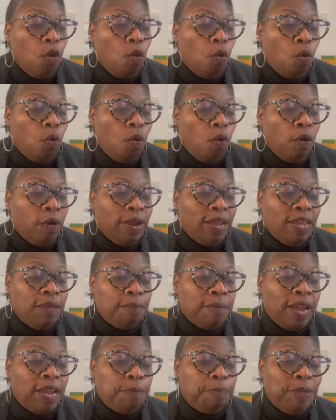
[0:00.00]
Or he
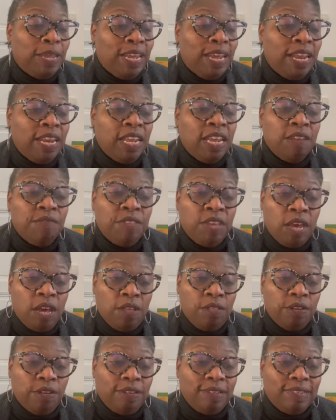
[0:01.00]
might be any of the
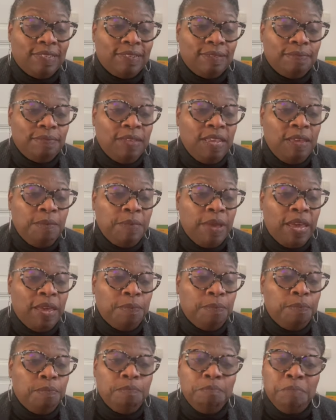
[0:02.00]
others. He
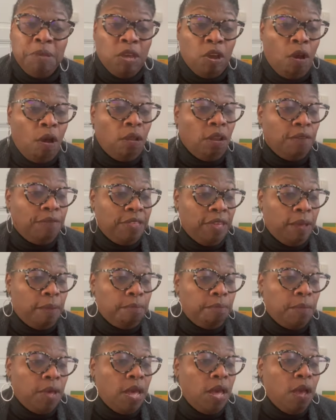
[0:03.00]
may be all of
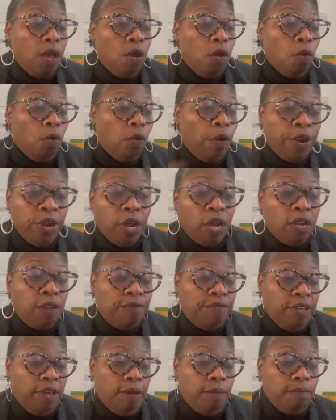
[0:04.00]
them or none
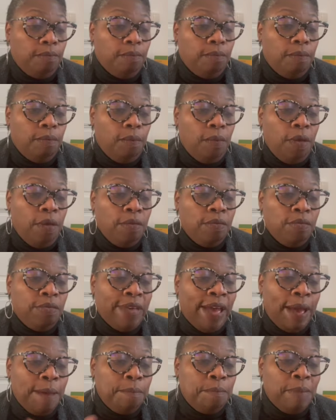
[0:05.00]
of them.
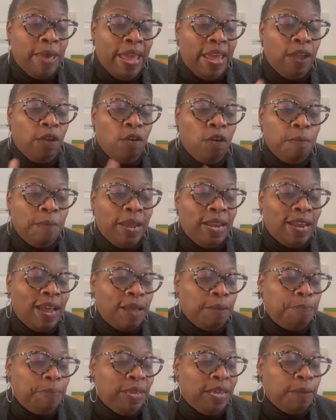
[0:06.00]
That may or may
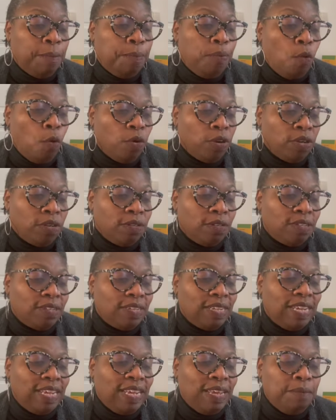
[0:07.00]
not be important.
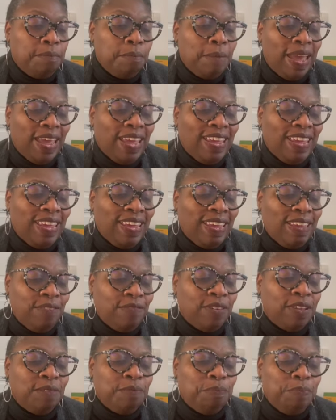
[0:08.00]
He may
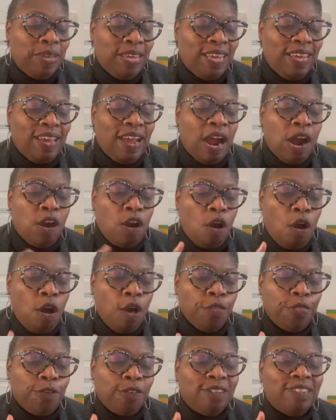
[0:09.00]
even be our
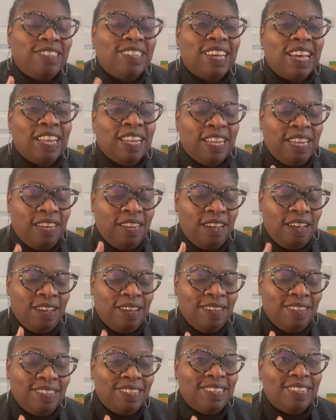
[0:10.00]
author telling
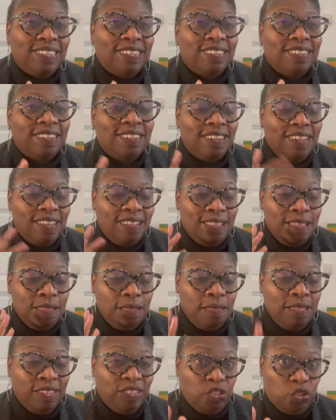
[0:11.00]
us
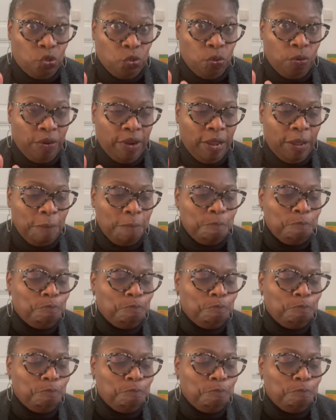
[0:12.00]
this story.